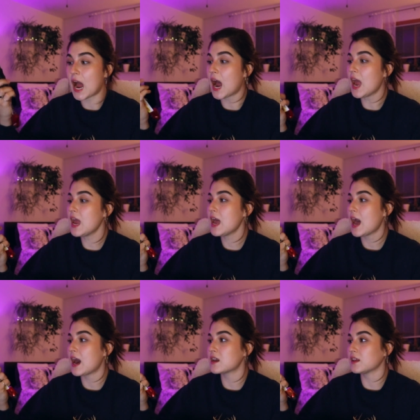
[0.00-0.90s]
I
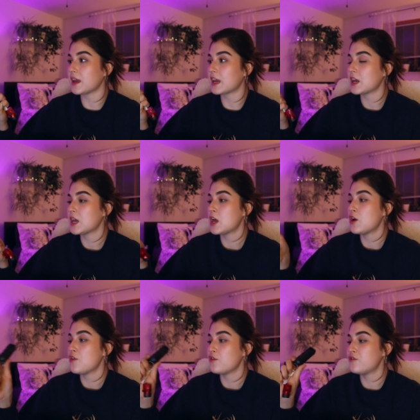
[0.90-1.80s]
had like
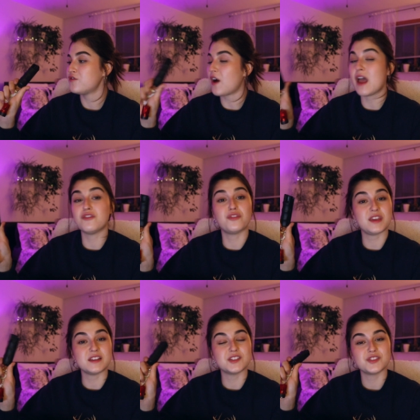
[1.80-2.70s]
five of
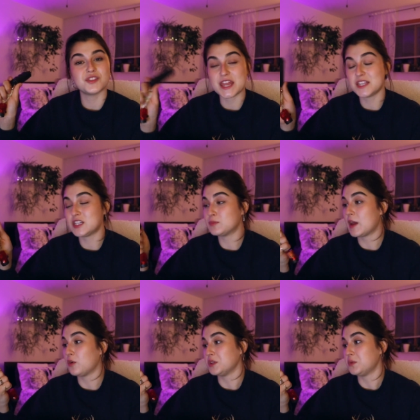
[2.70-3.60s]
these. This is
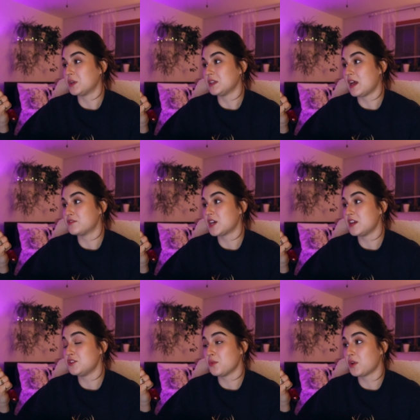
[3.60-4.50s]
my only one left.
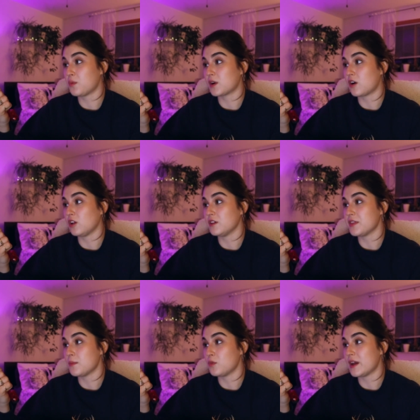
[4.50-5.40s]
I don't know where all of
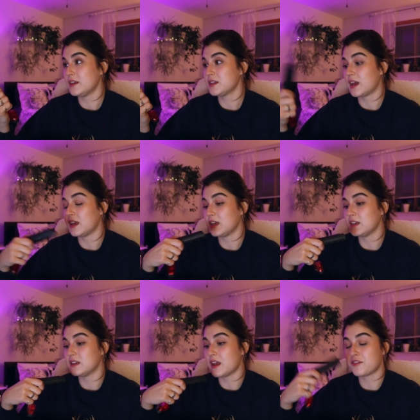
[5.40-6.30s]
them went.
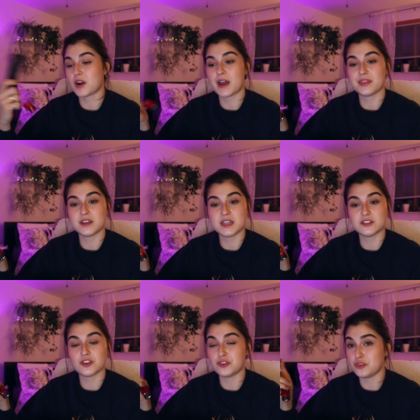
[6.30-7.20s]
I never had the
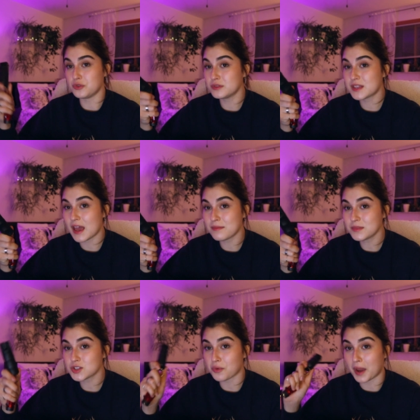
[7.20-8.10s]
need to use
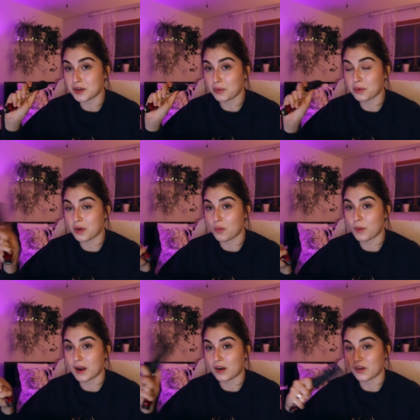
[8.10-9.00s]
them, so I don't know
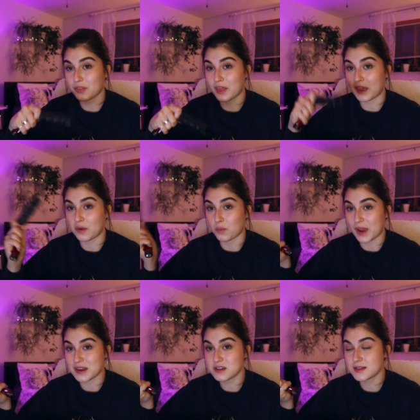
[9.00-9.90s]
where they
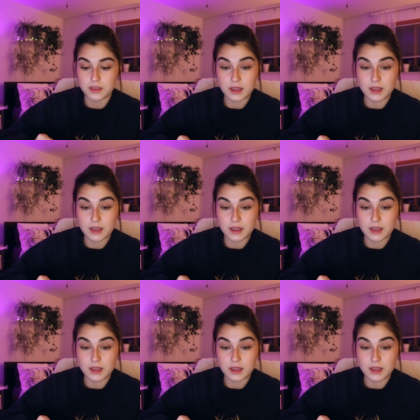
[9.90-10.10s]
went.